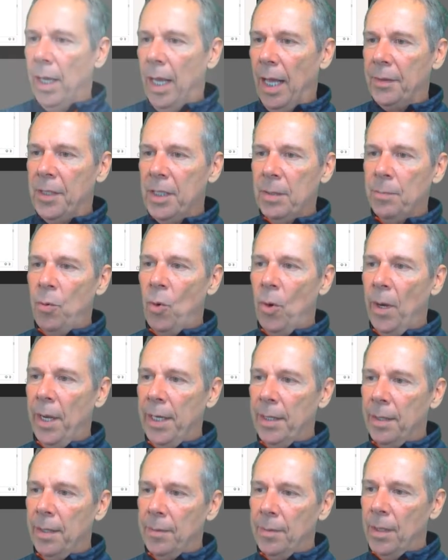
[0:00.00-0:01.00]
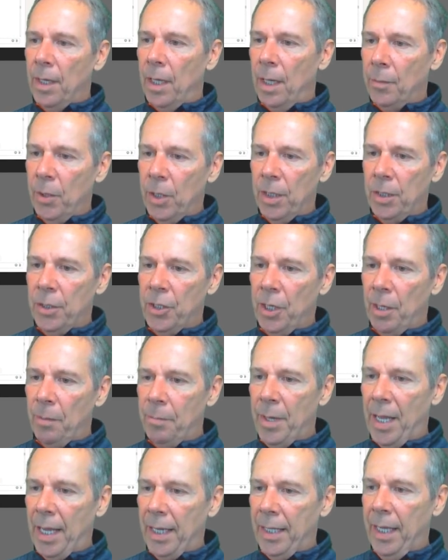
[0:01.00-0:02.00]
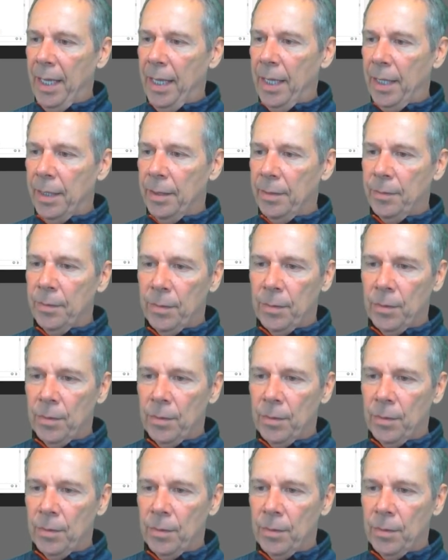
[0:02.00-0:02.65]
at this point, I'm going to jump back in